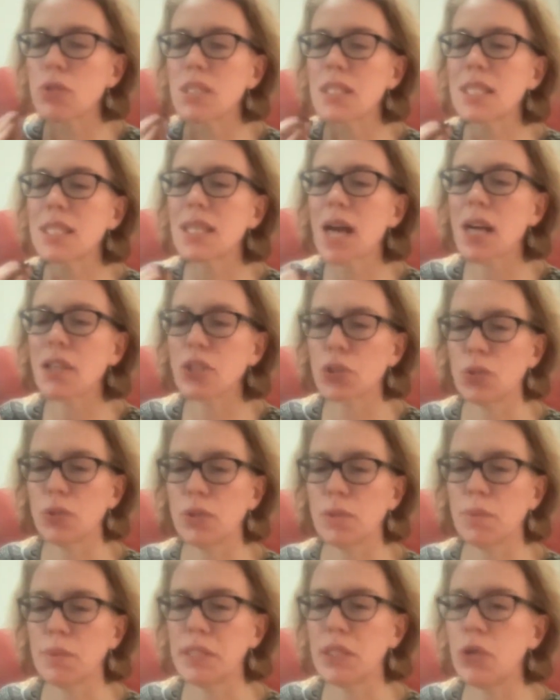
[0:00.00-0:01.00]
subtle
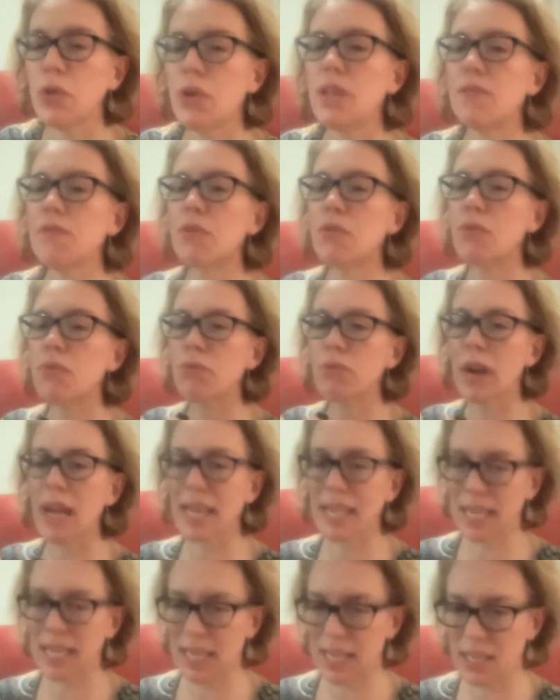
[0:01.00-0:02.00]
that we don't even
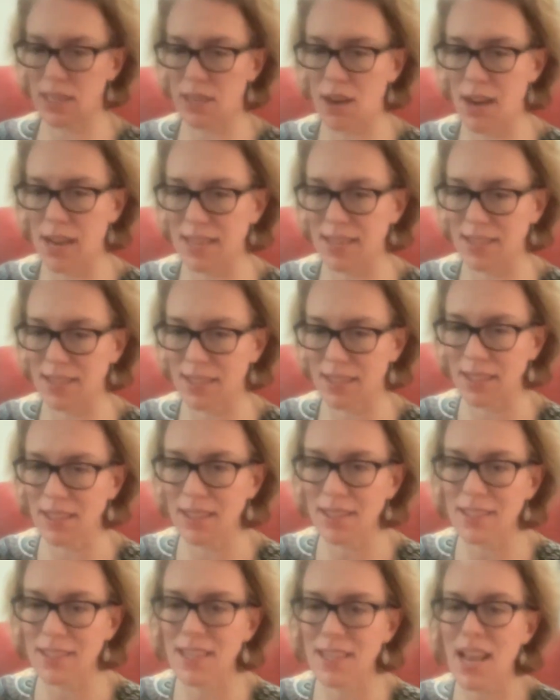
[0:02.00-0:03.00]
recognize
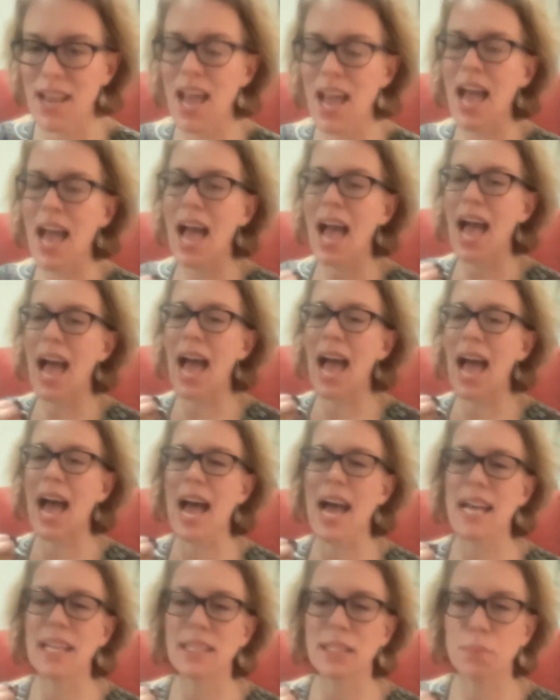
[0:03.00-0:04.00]
it
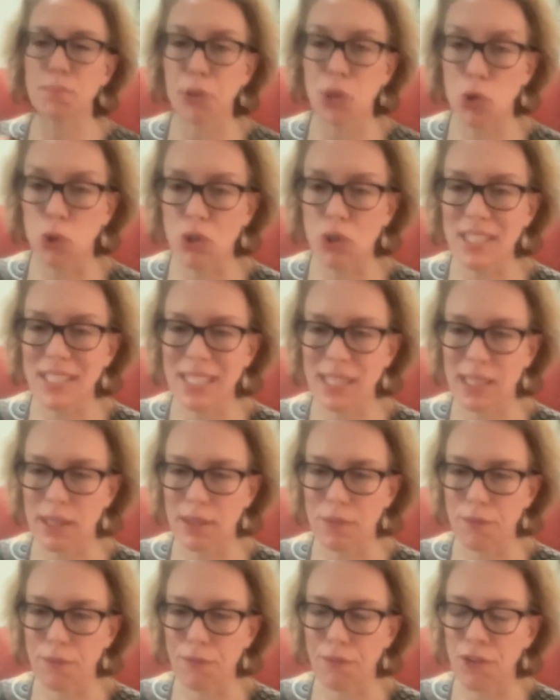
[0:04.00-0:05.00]
as
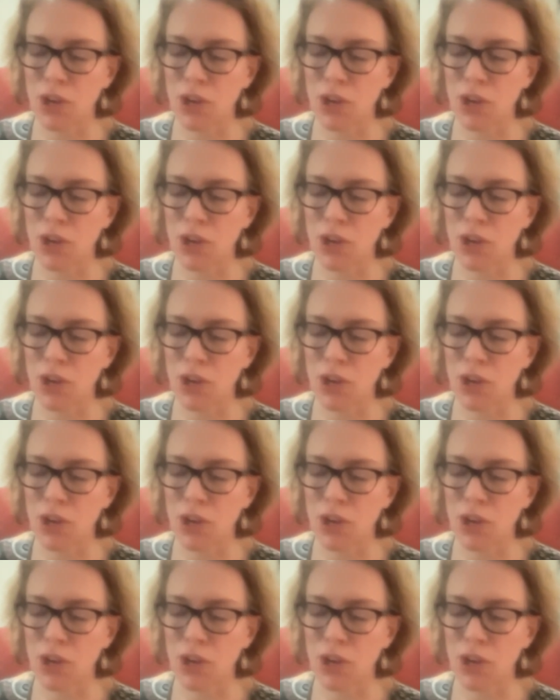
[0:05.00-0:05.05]
punitive.